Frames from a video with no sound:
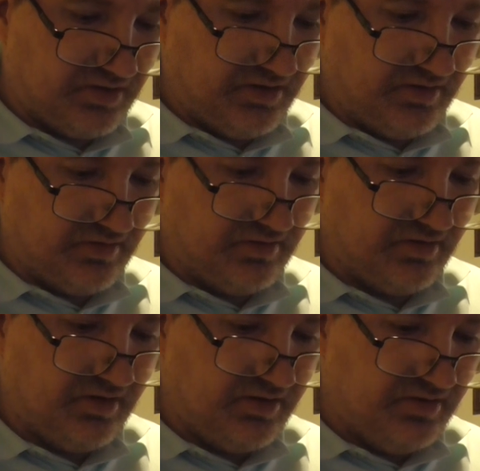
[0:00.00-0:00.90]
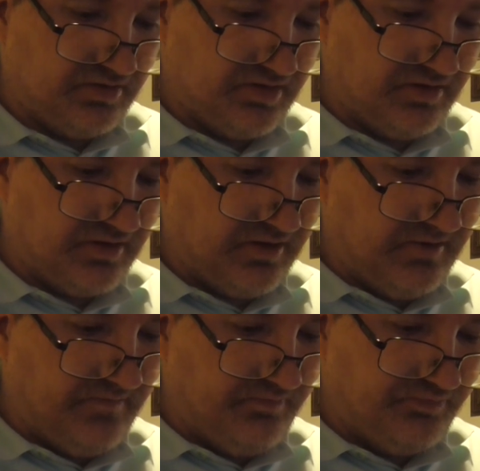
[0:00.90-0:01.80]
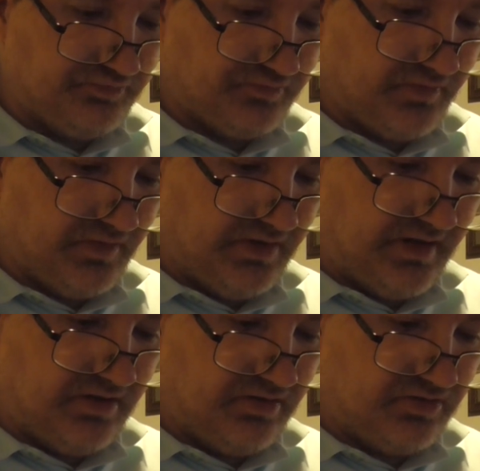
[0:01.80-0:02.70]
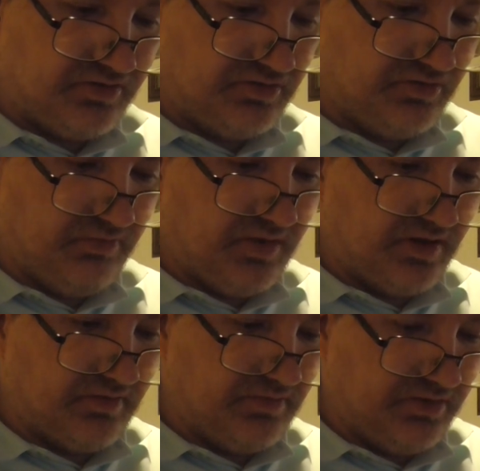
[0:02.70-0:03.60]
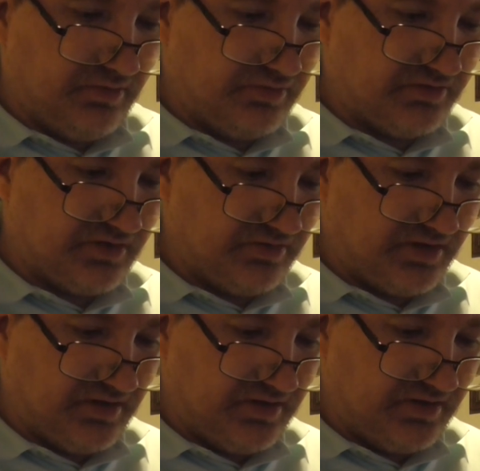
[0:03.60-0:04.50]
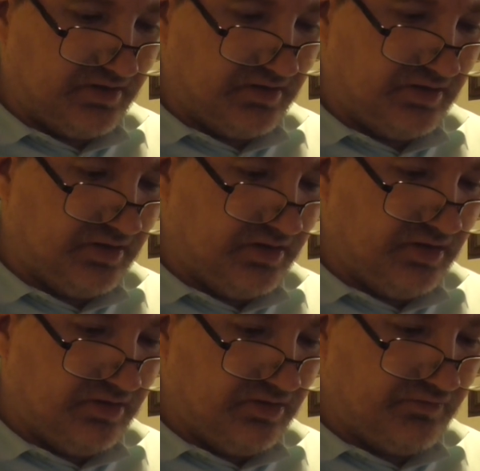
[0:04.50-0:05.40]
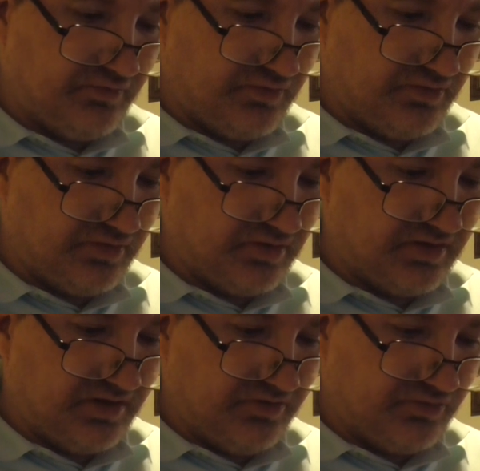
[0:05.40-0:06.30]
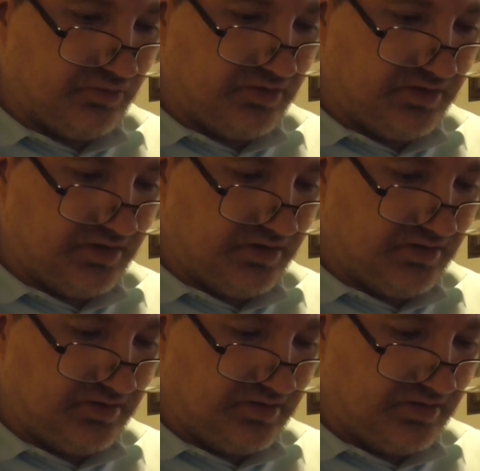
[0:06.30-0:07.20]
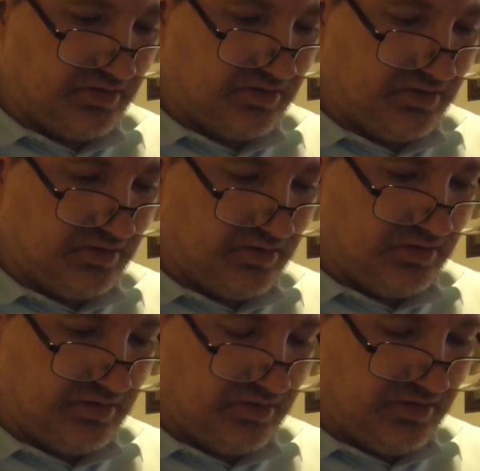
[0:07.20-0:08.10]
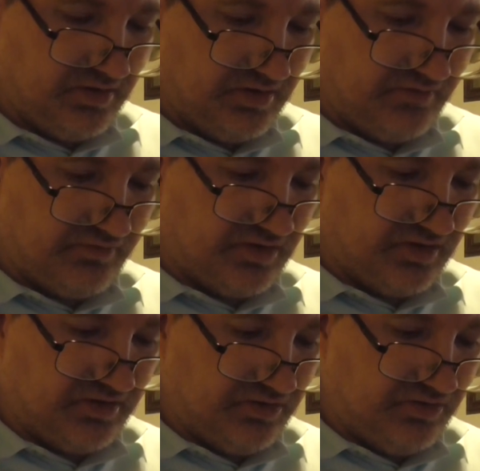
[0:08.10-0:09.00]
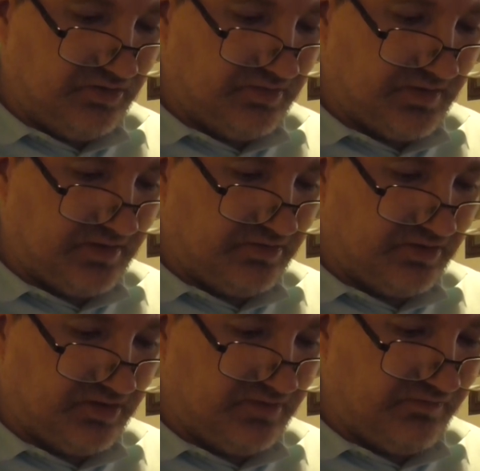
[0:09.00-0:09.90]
there. See? Now I just do the bottom middles, okay. Look for, okay, there's one done. If not, you do the pattern until you